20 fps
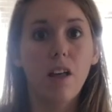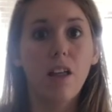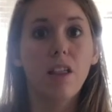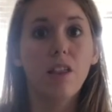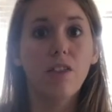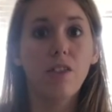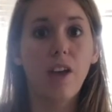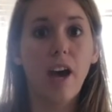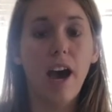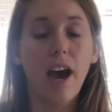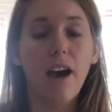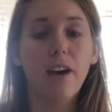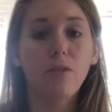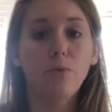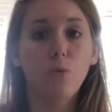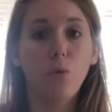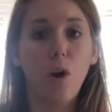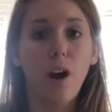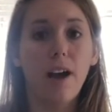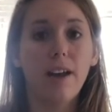that
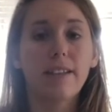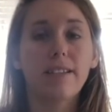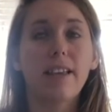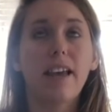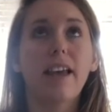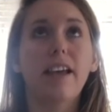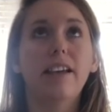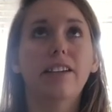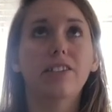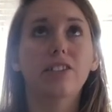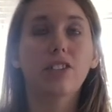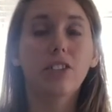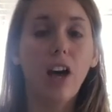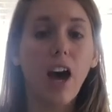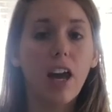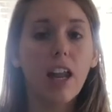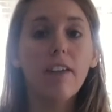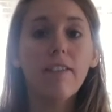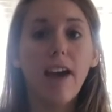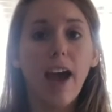was a
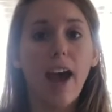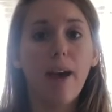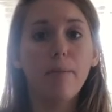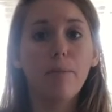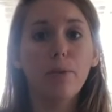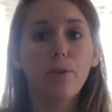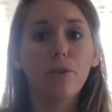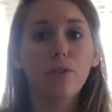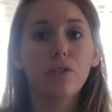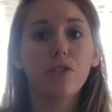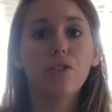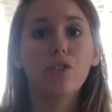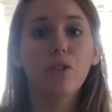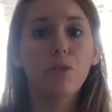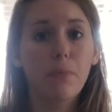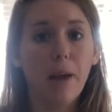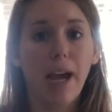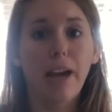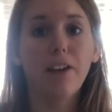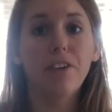lot of apples to
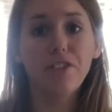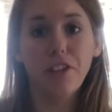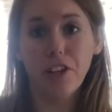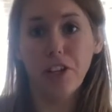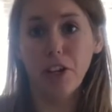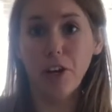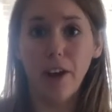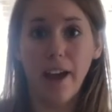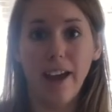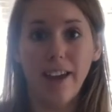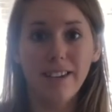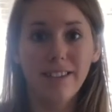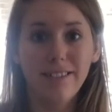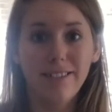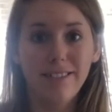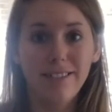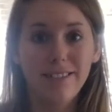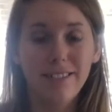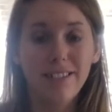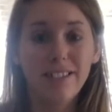balance on your head.
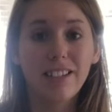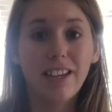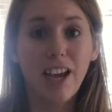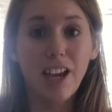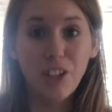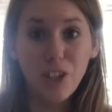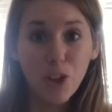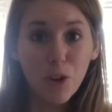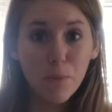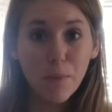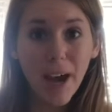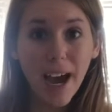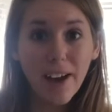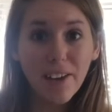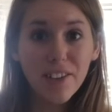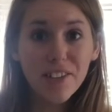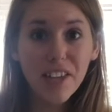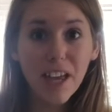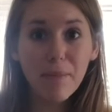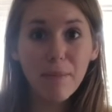Can you
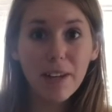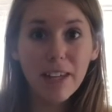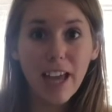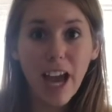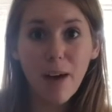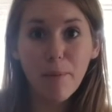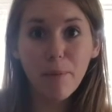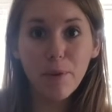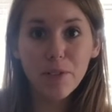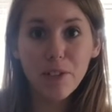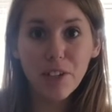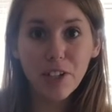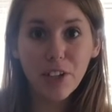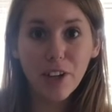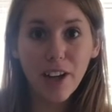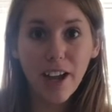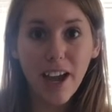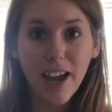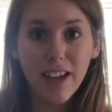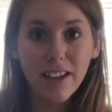balance that many apples on your
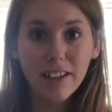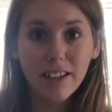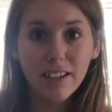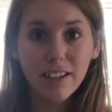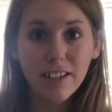head?